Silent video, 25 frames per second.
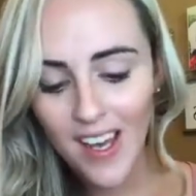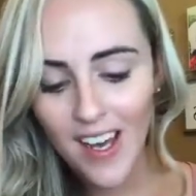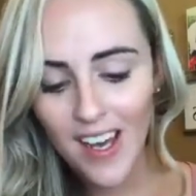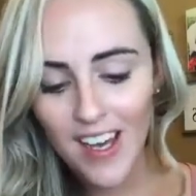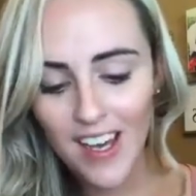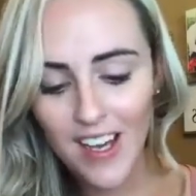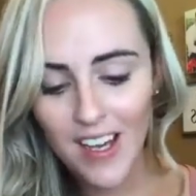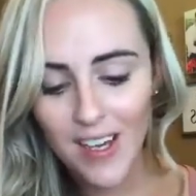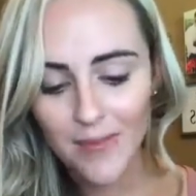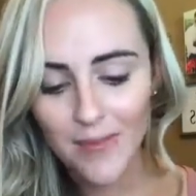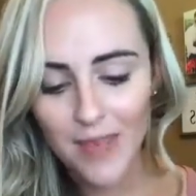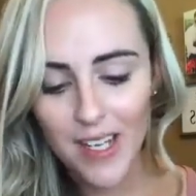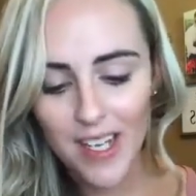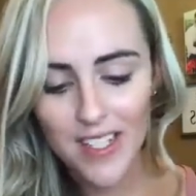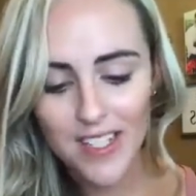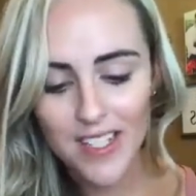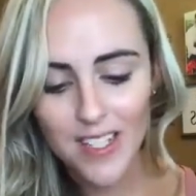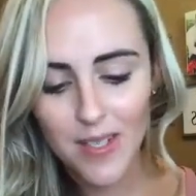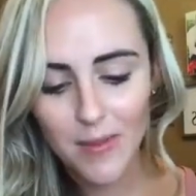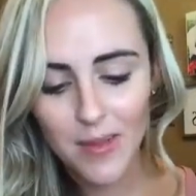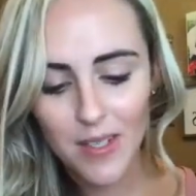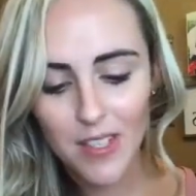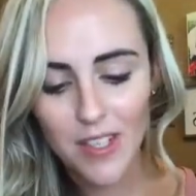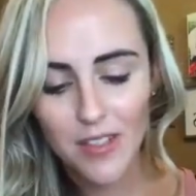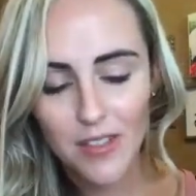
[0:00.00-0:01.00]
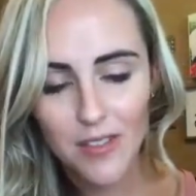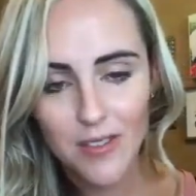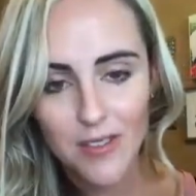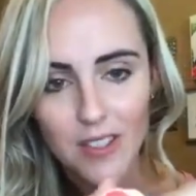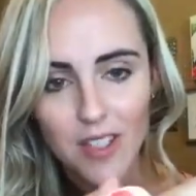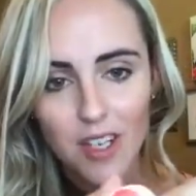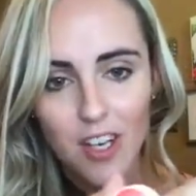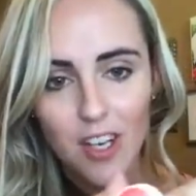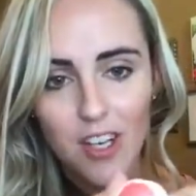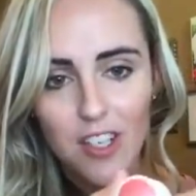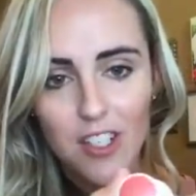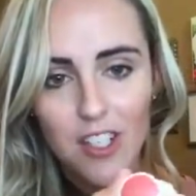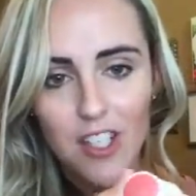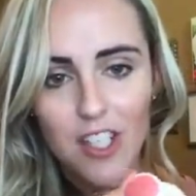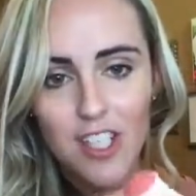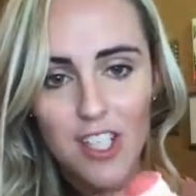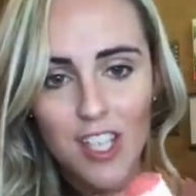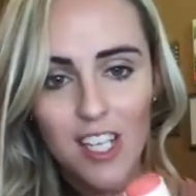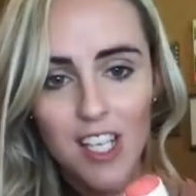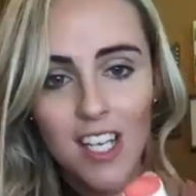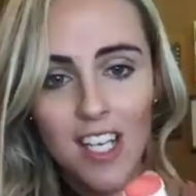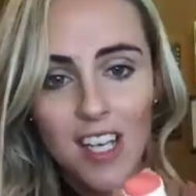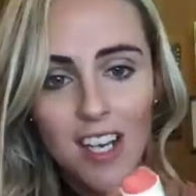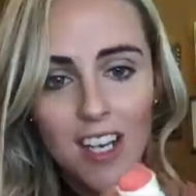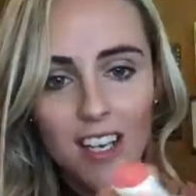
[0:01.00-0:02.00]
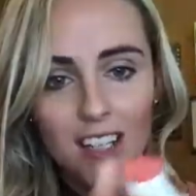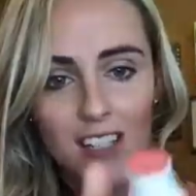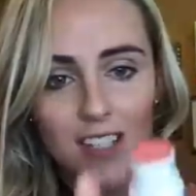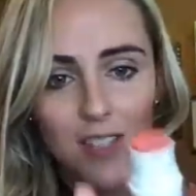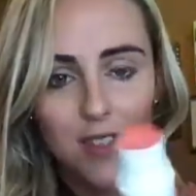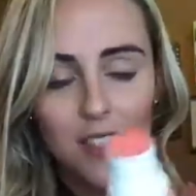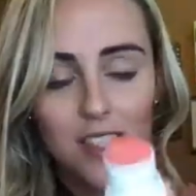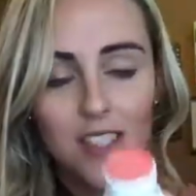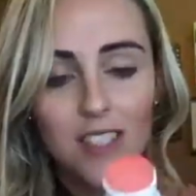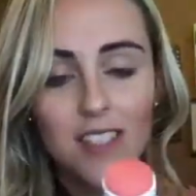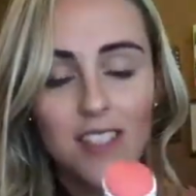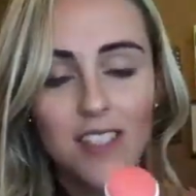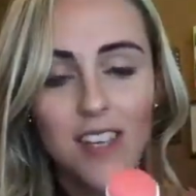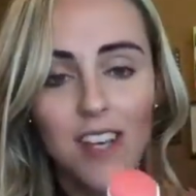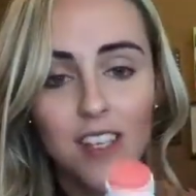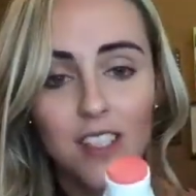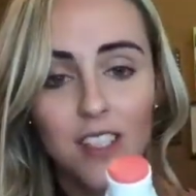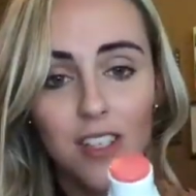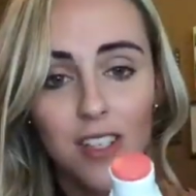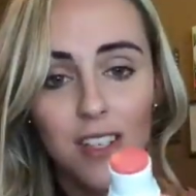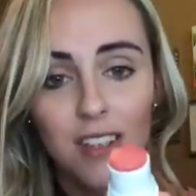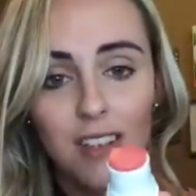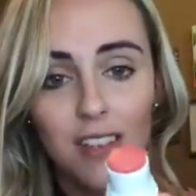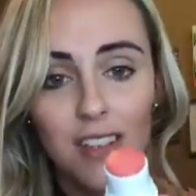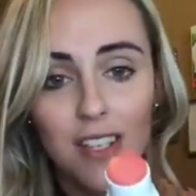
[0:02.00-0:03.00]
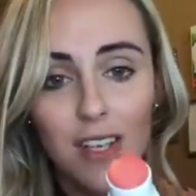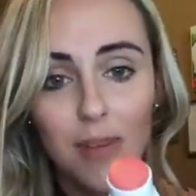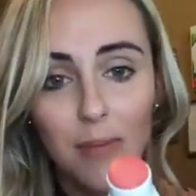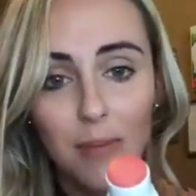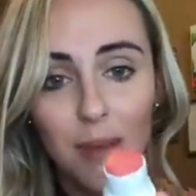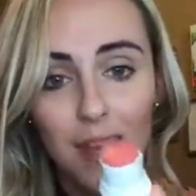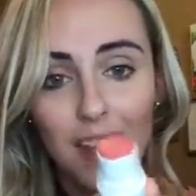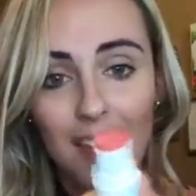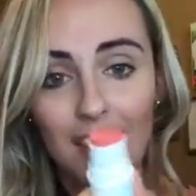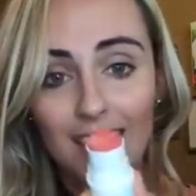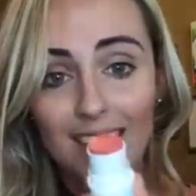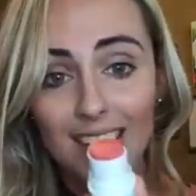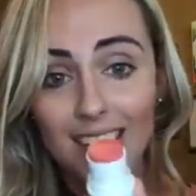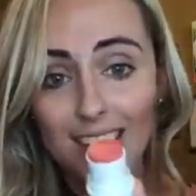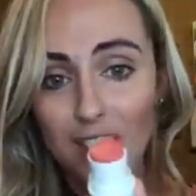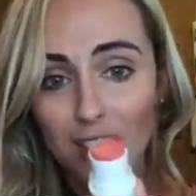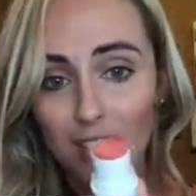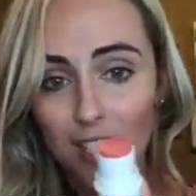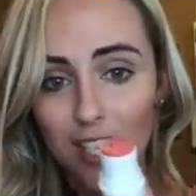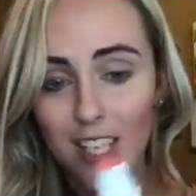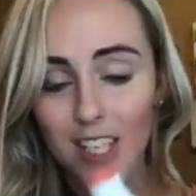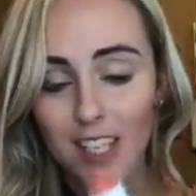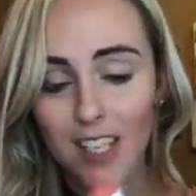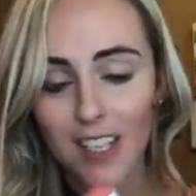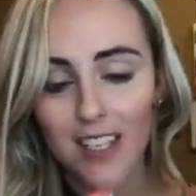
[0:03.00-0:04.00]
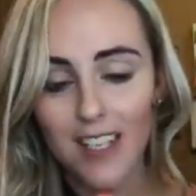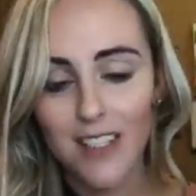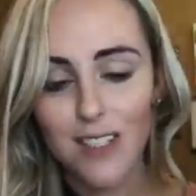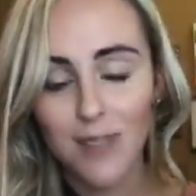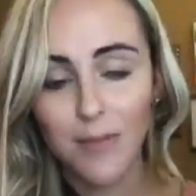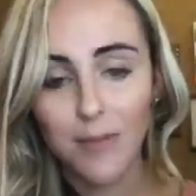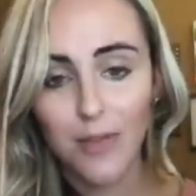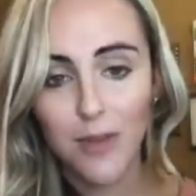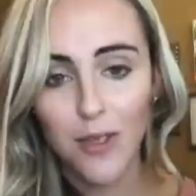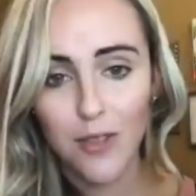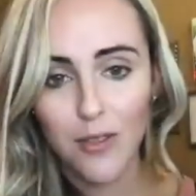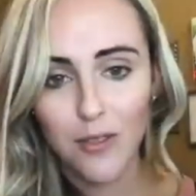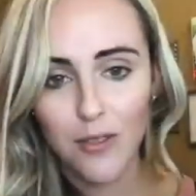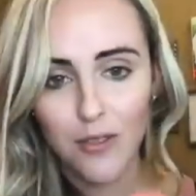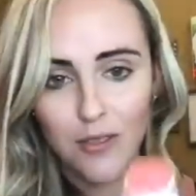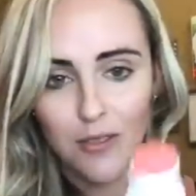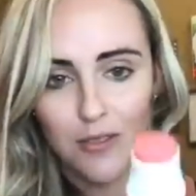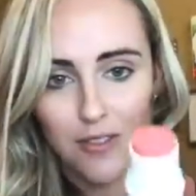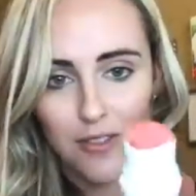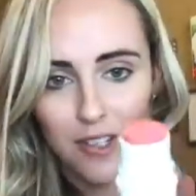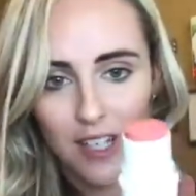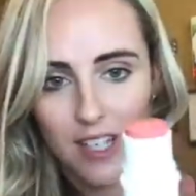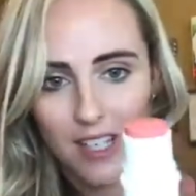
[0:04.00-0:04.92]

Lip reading: Next I'm gonna use our cheek. So this is actually lip and cheek. It's beautiful,